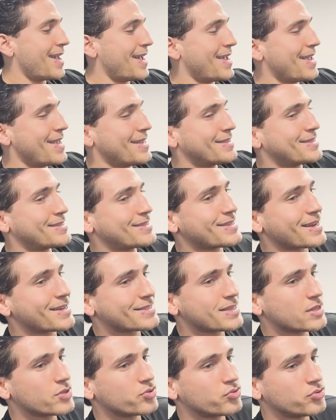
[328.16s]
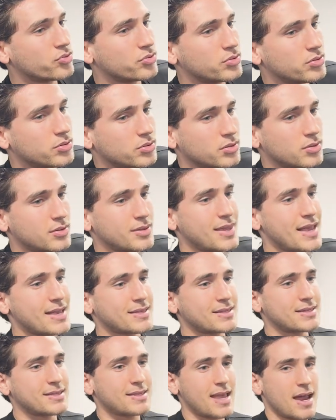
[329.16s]
it doesn't
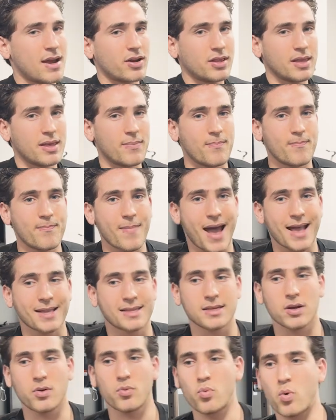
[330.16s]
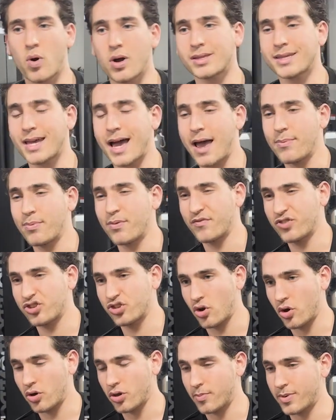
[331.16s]
necessarily matter what type of
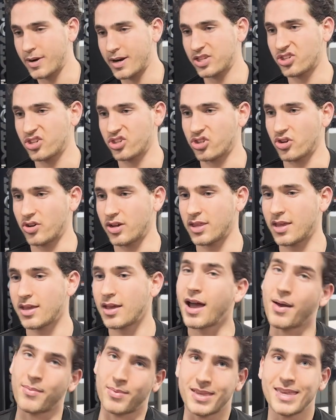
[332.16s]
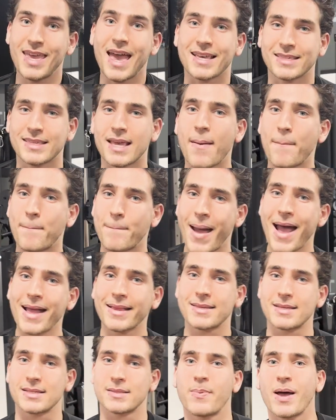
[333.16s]
shoulder press you're doing. I mean, yes, it
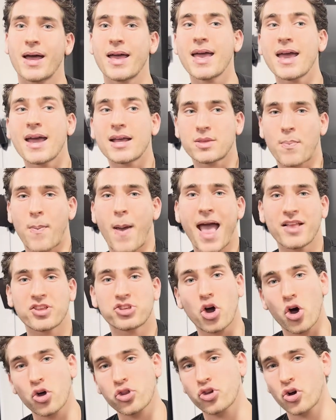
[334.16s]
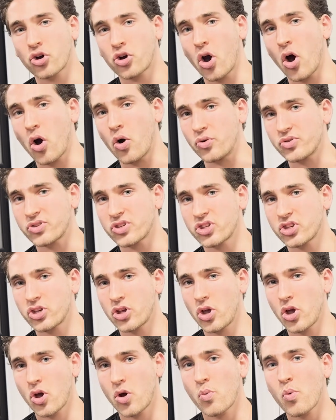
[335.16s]
matters, but it depends on your goals.
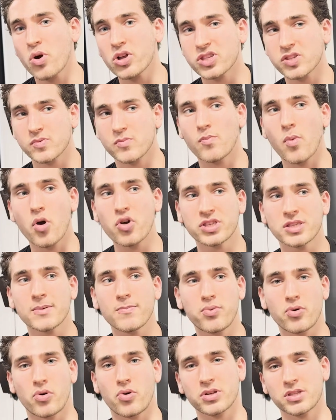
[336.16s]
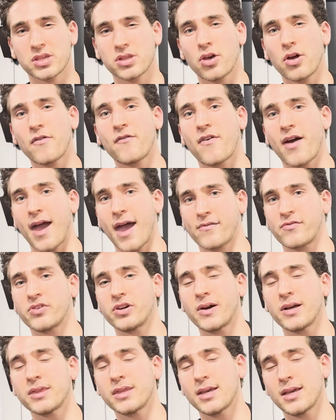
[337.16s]
What's most important though for
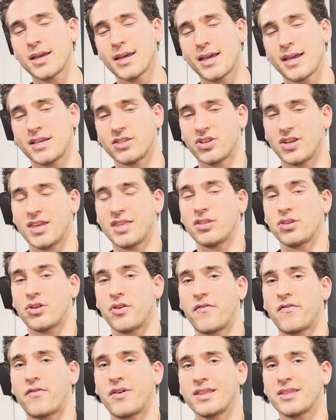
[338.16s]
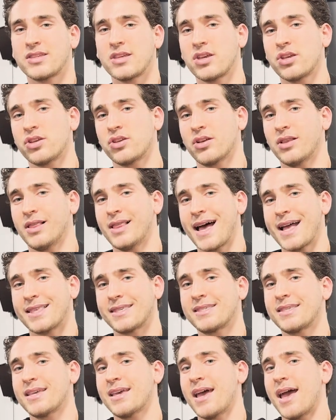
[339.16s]
everyone is you're hitting your front, your
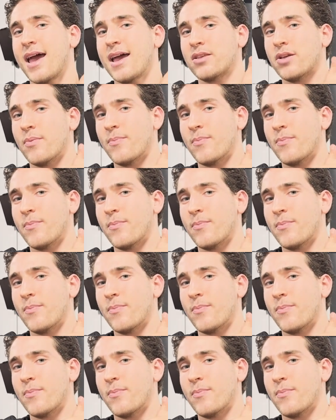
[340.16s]
lats, and your